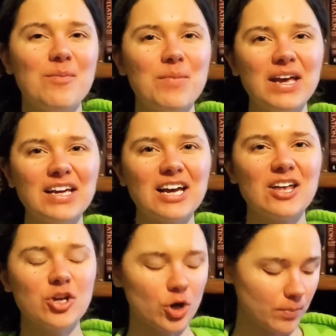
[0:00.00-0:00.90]
Make
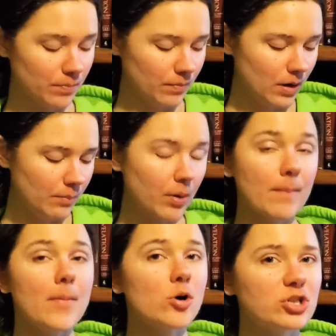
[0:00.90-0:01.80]
your
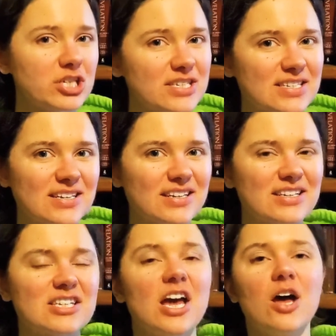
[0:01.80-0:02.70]
promotion
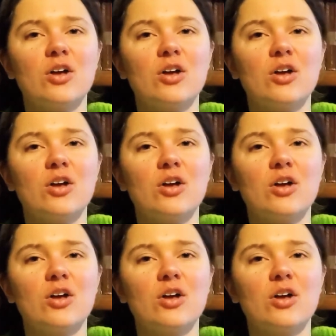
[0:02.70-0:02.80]
sentence